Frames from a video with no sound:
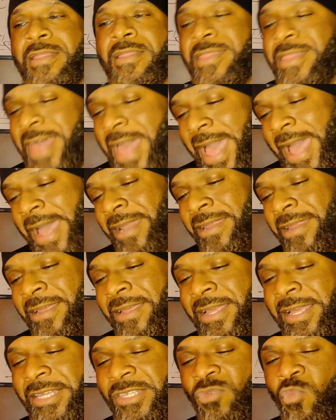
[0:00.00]
That
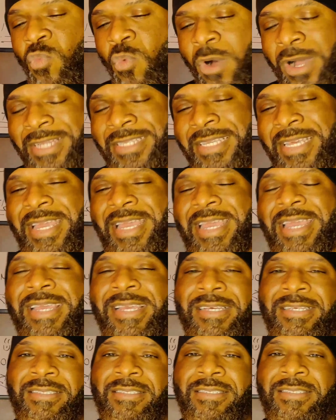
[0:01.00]
is what
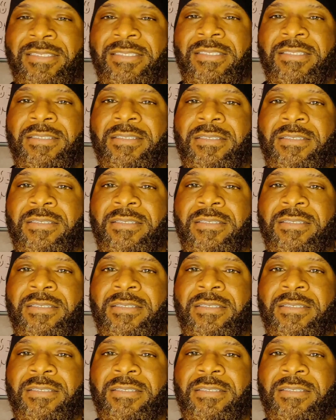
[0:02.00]
is.